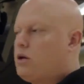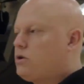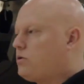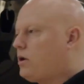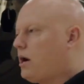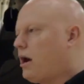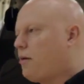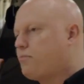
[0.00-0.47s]

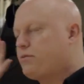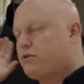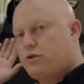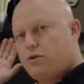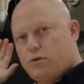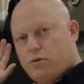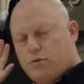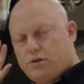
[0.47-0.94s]
to up
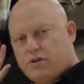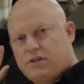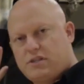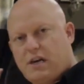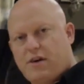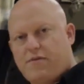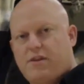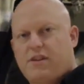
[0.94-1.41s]
to
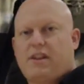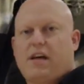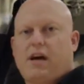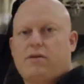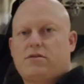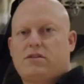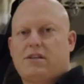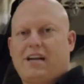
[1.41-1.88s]

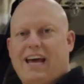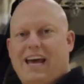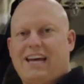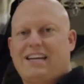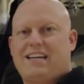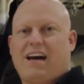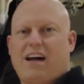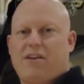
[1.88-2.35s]

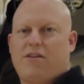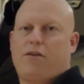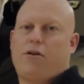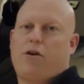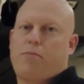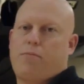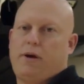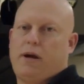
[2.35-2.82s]
7,800
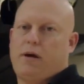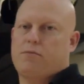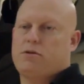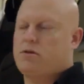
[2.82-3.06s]
RPM.